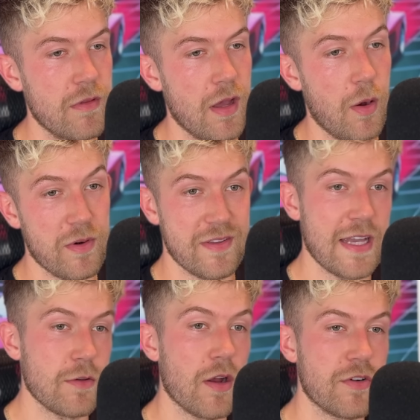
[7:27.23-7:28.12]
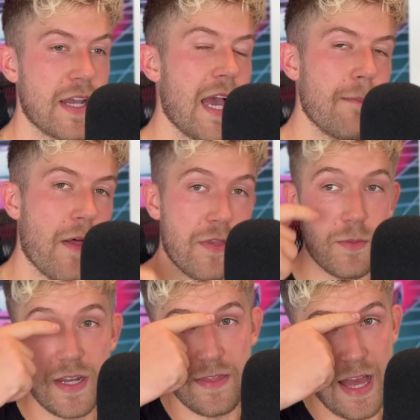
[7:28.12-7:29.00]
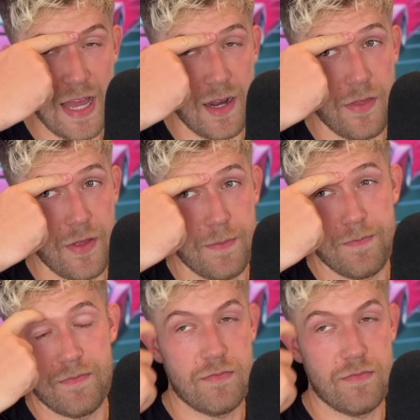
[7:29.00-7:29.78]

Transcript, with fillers: I wanted to get to 100k a month, and we did that in like the